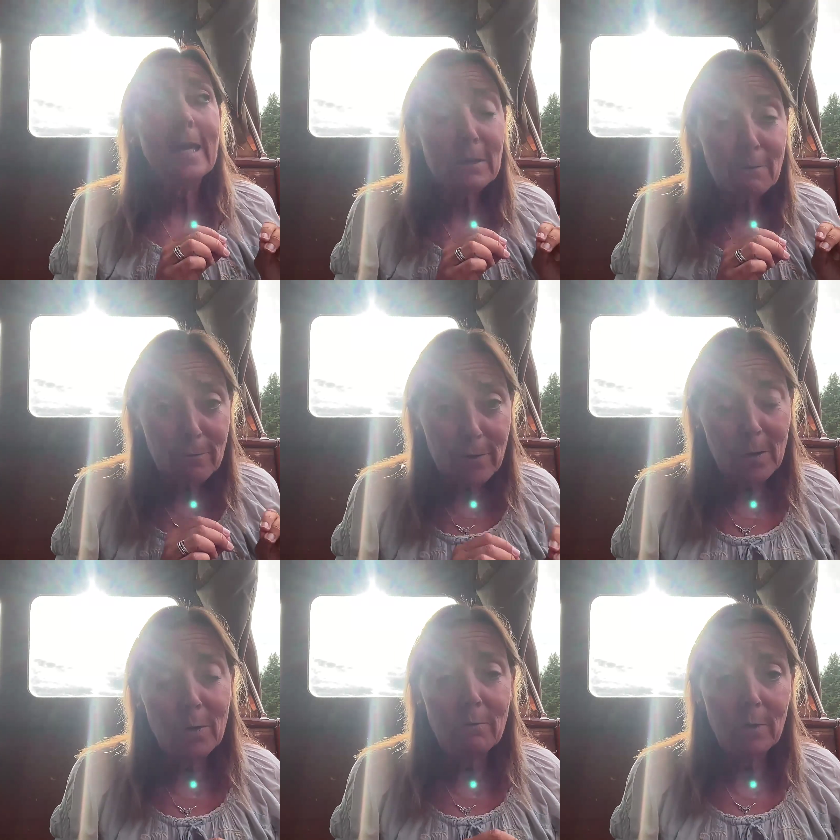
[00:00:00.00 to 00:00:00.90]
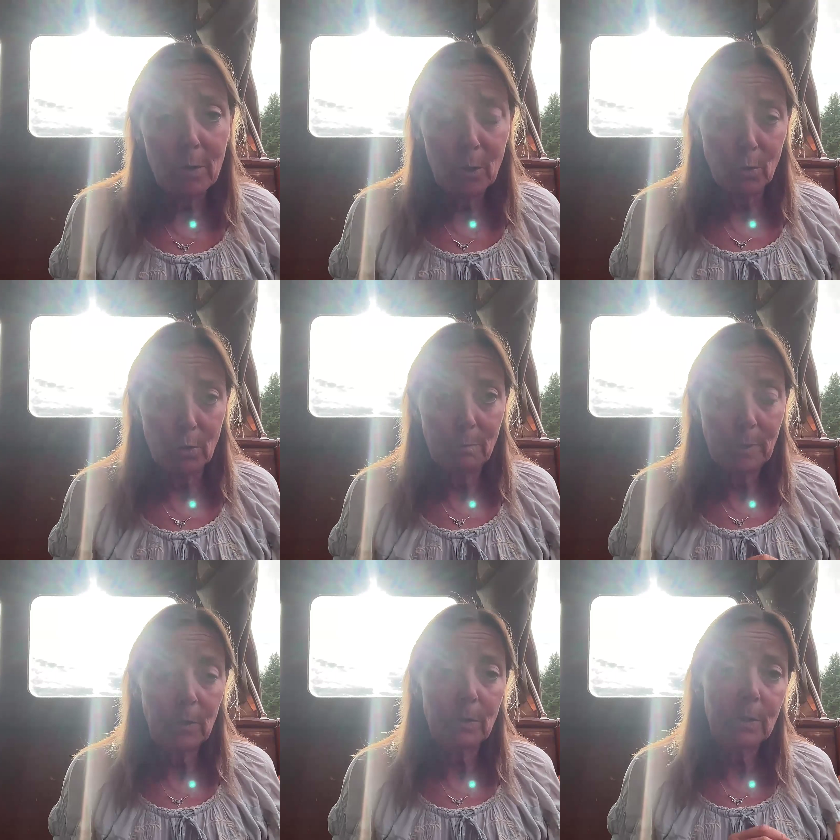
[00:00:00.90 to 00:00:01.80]
it's very, very good,
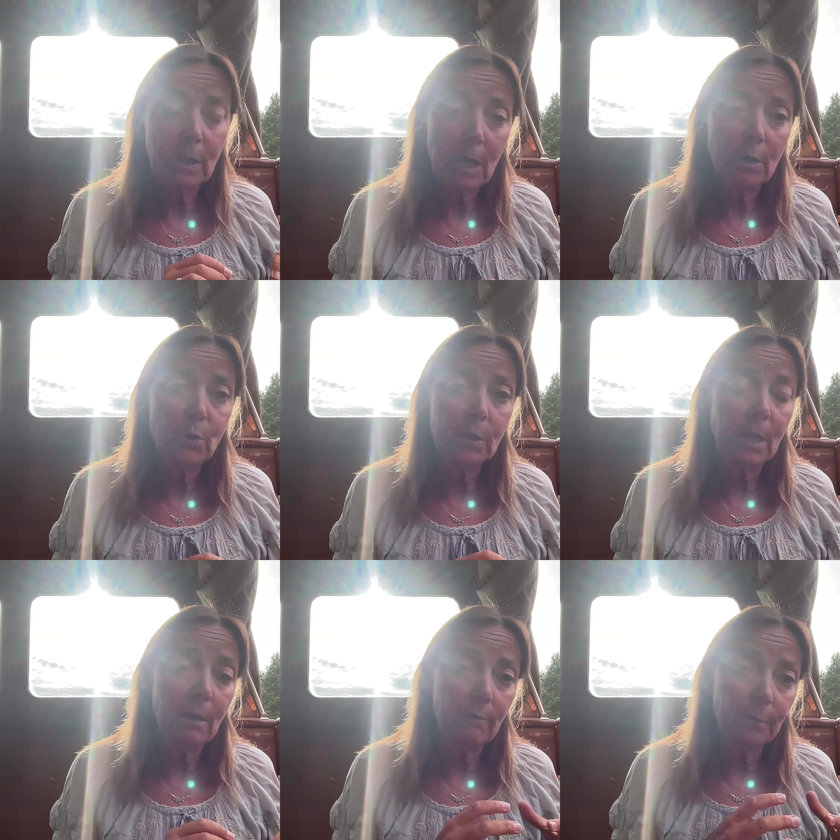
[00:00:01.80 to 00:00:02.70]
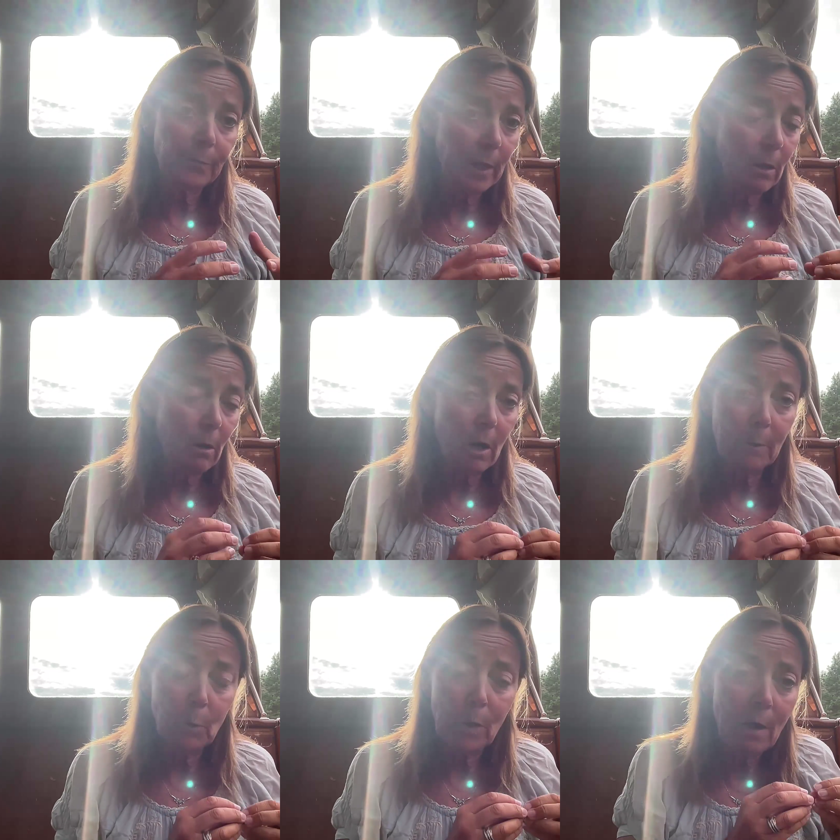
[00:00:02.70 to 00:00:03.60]
because the countries
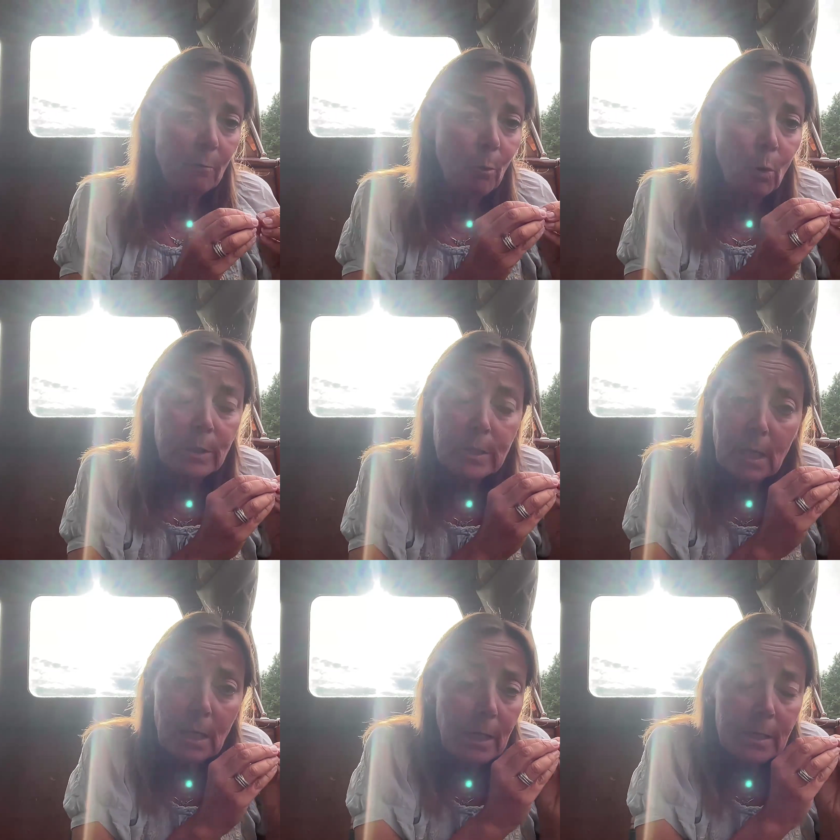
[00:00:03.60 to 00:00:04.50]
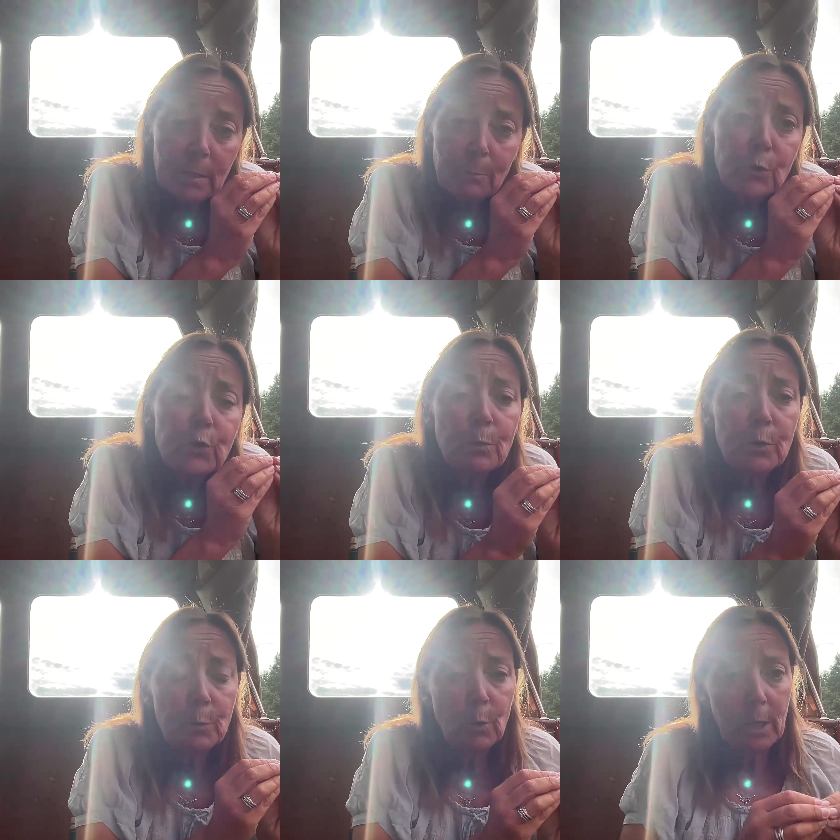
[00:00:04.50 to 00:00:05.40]
we have Malta, Luxembourg,
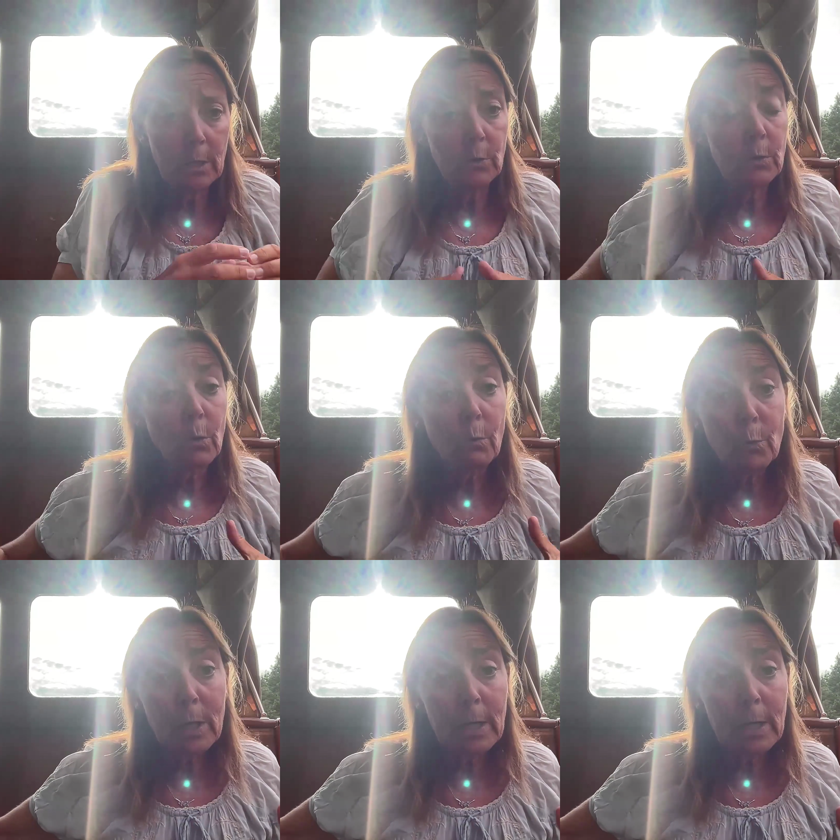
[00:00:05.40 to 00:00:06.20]
super small countries, or